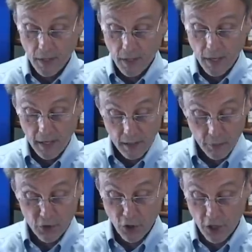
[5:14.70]
and they
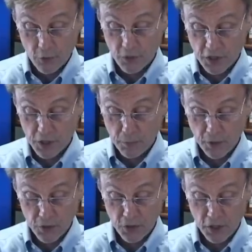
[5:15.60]
were charged with
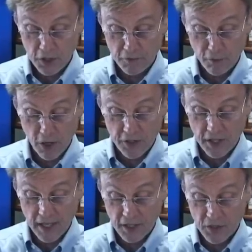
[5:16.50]
conspiracy to defraud the
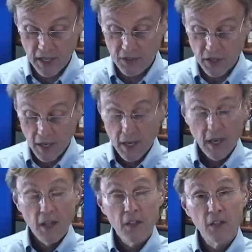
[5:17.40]
United States.
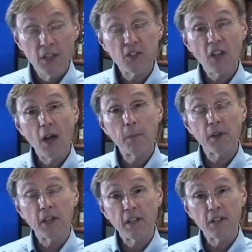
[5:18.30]
This
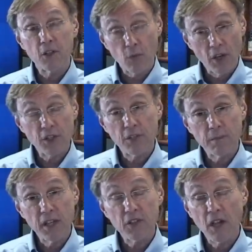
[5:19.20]
company, this Russian
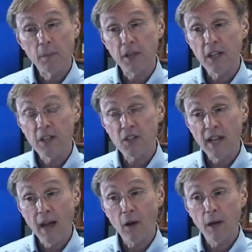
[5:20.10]
based company, is
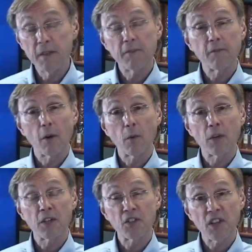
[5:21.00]
now coming
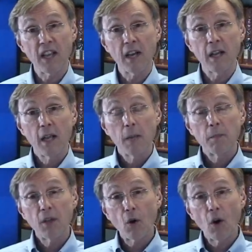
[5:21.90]
forward and saying
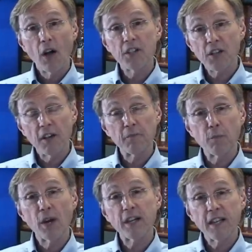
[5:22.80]
because of
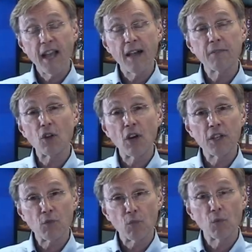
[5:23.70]
Brett
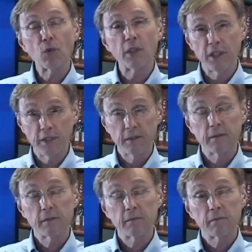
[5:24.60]
Kavanaugh's ruling
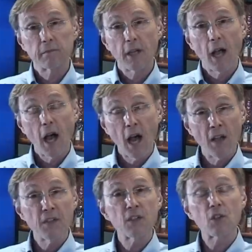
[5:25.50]

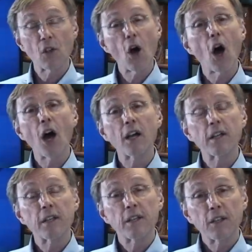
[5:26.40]
on this law,
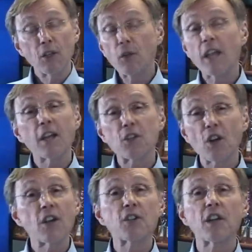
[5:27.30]
you can't
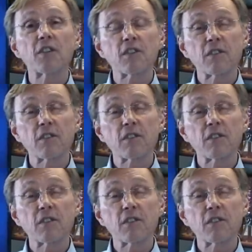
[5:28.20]
charge us.